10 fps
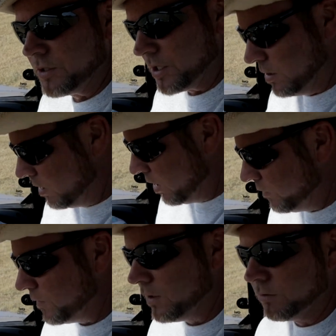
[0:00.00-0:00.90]
will go
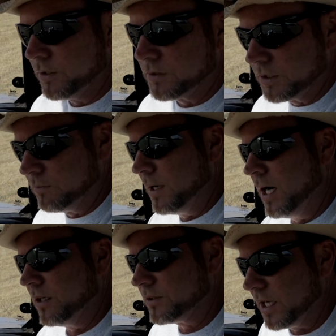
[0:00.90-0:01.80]
off on this little
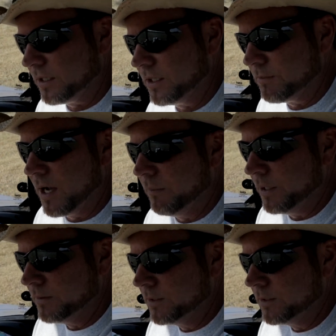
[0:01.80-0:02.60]
box down here by me.